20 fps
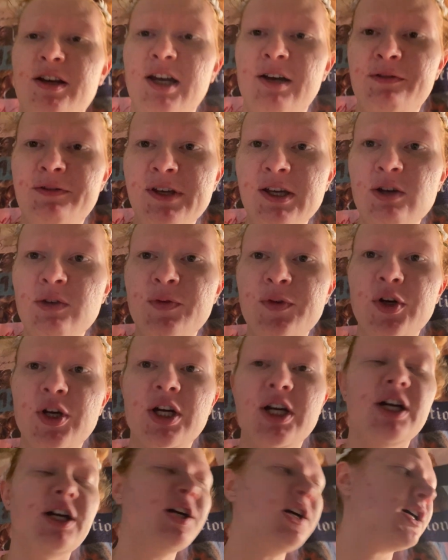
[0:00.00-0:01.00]
a feel for
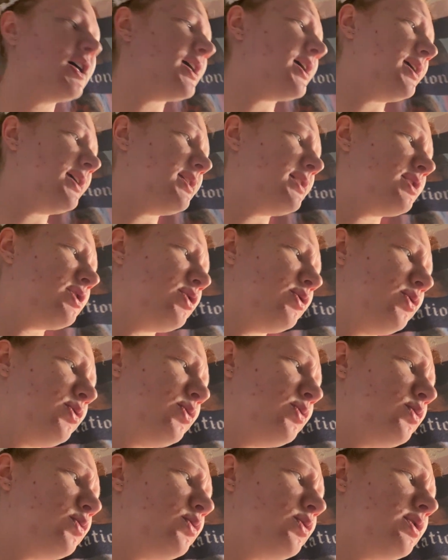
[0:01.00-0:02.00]
her and
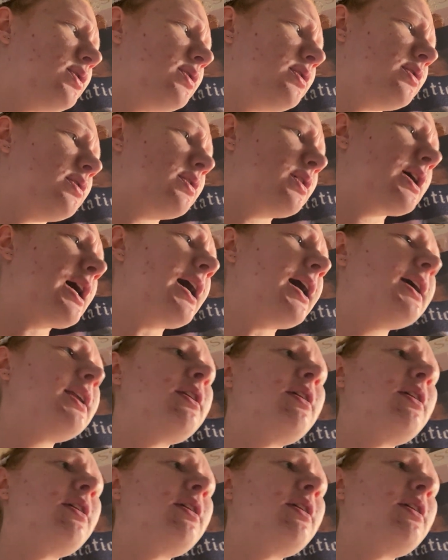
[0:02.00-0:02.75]
to kind